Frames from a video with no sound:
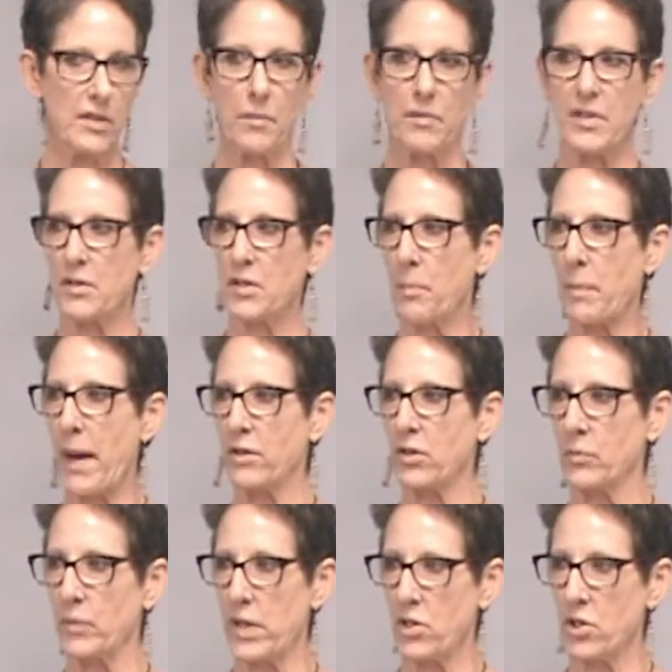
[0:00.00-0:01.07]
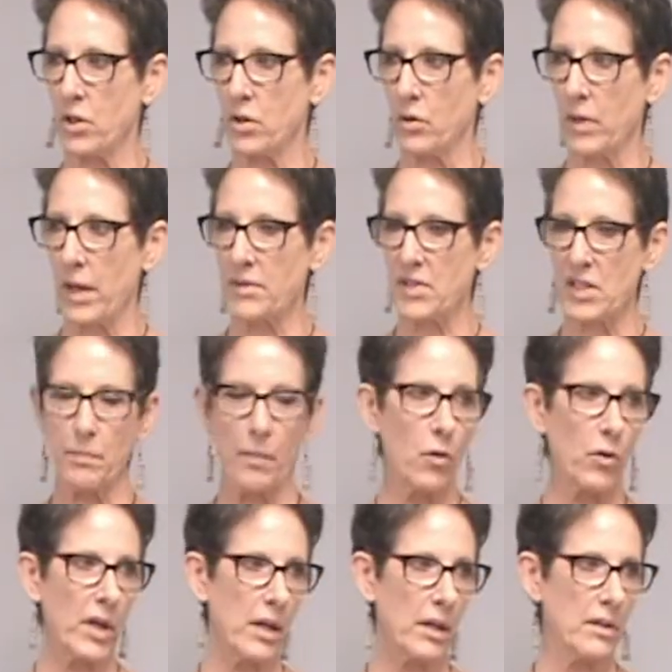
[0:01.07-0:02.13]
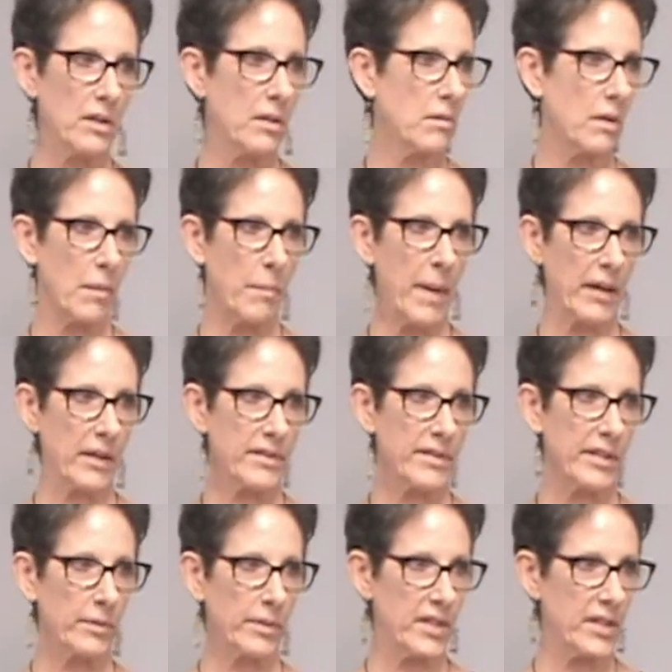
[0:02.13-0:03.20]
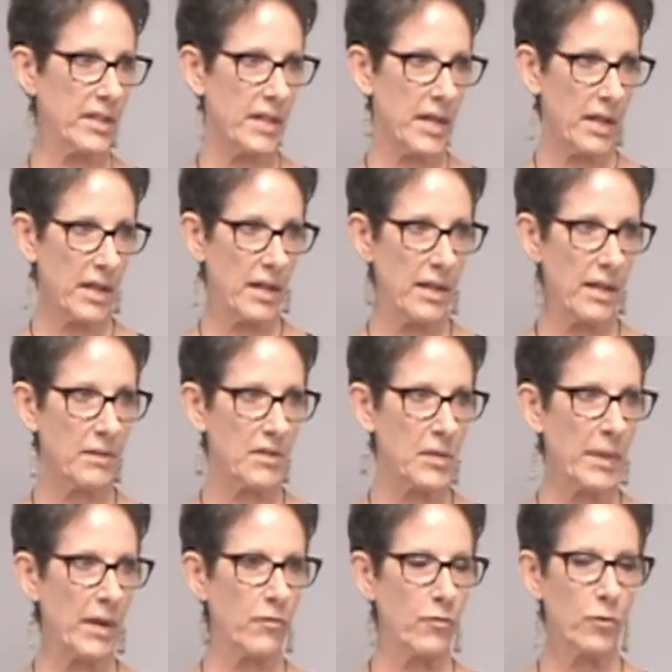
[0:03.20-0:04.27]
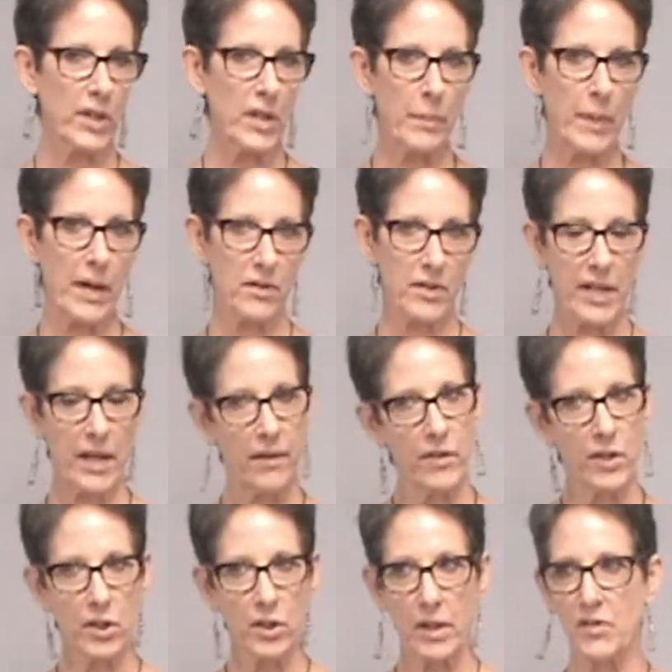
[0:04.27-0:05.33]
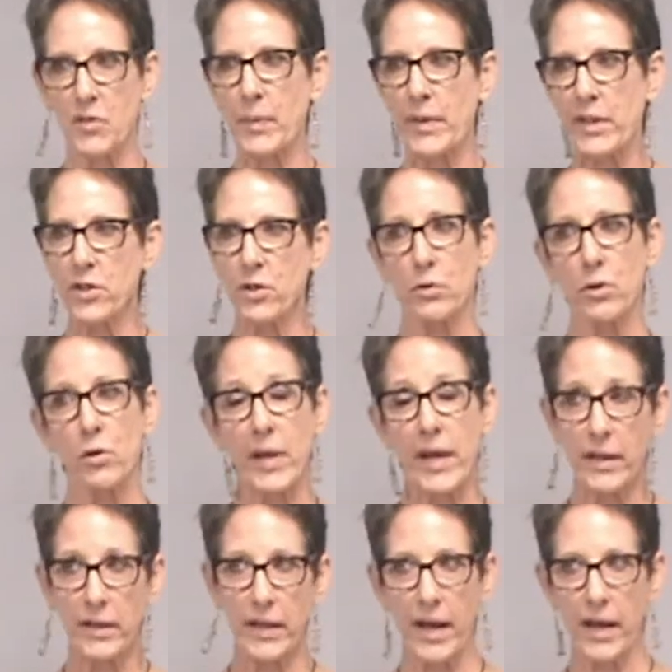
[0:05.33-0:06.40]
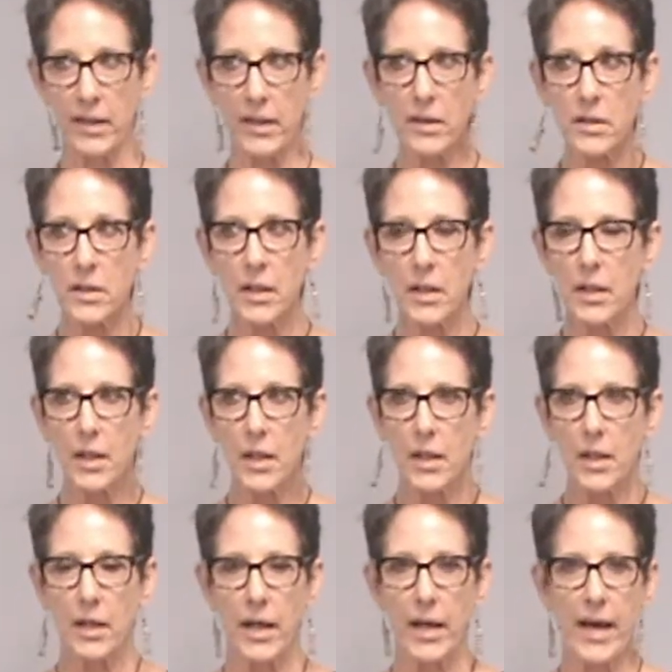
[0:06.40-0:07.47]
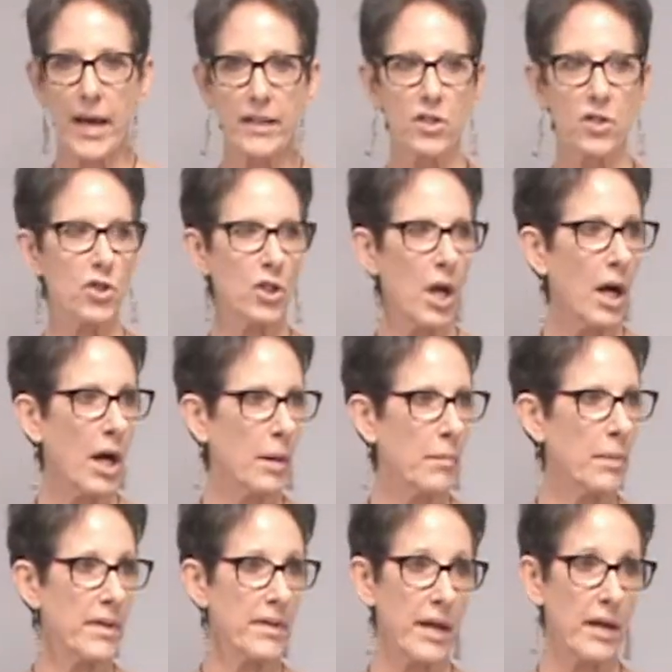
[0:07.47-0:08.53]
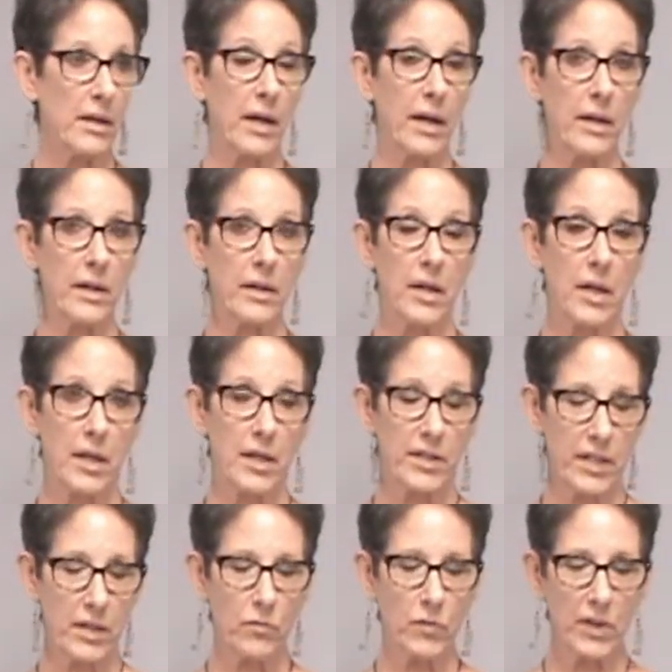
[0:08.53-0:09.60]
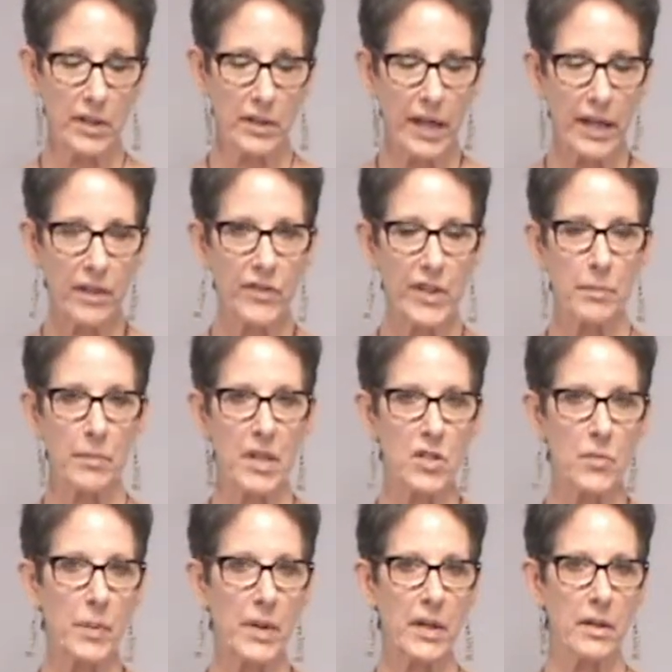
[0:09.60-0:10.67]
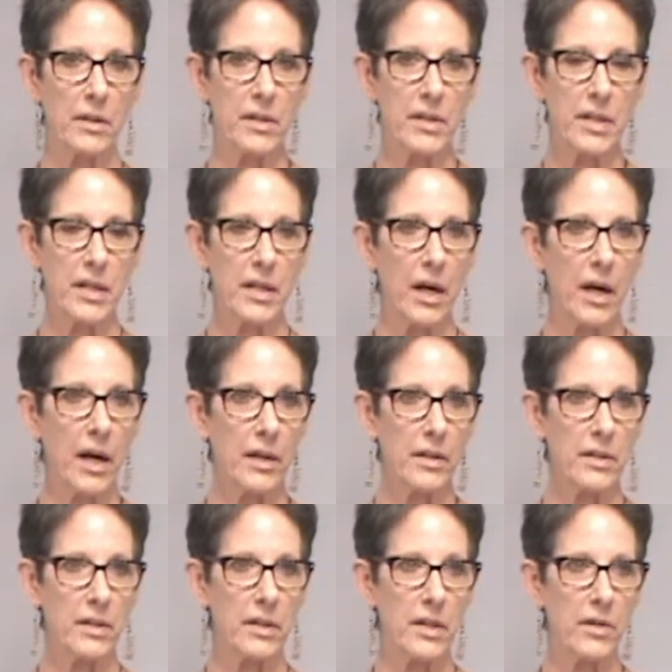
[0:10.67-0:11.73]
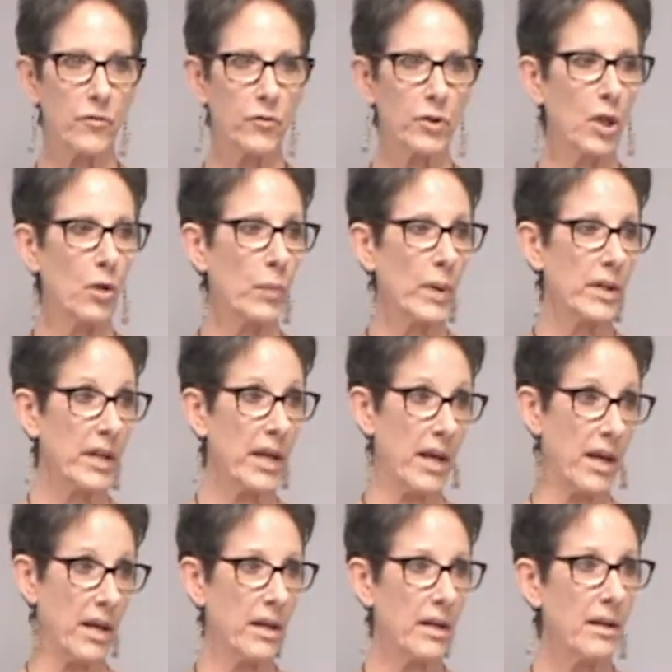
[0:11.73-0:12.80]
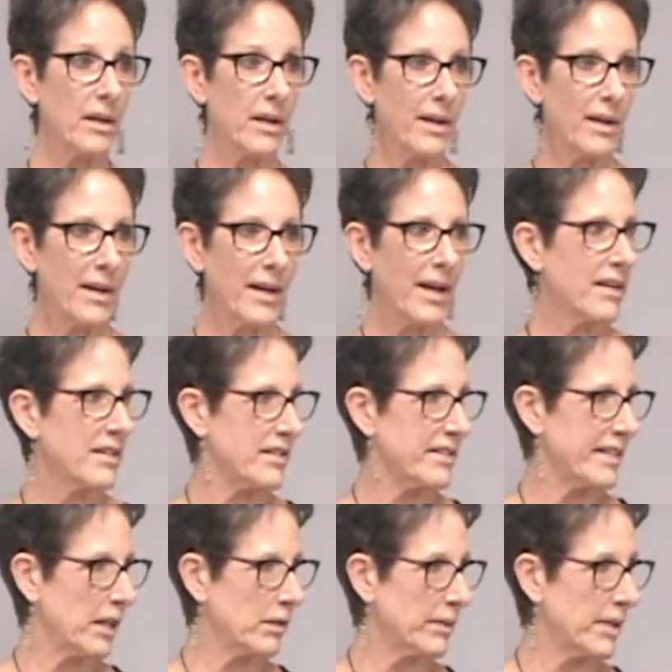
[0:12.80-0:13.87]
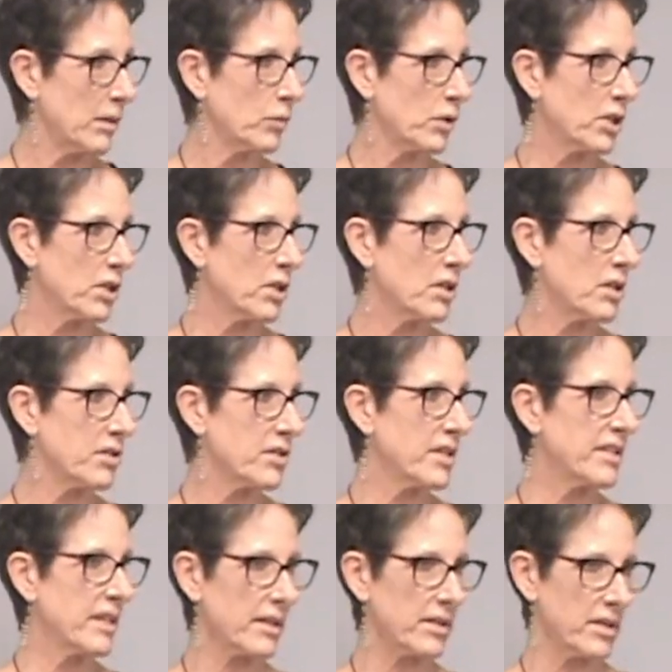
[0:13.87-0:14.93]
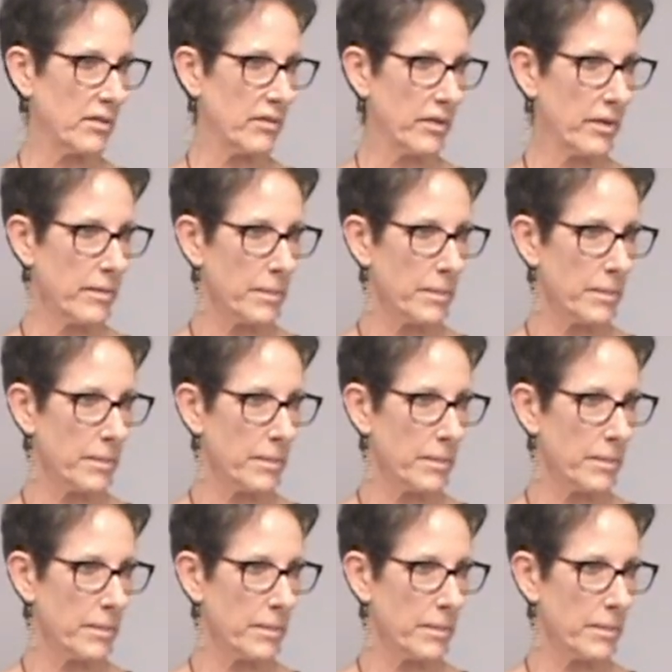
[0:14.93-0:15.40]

So it was about the ratio. I was smoking a pack of cigarettes a day. I was about 40 pounds heavier. I was married to a cocaine addict. I had a job that I didn't really like very much, but the 401k and the salary were seductive.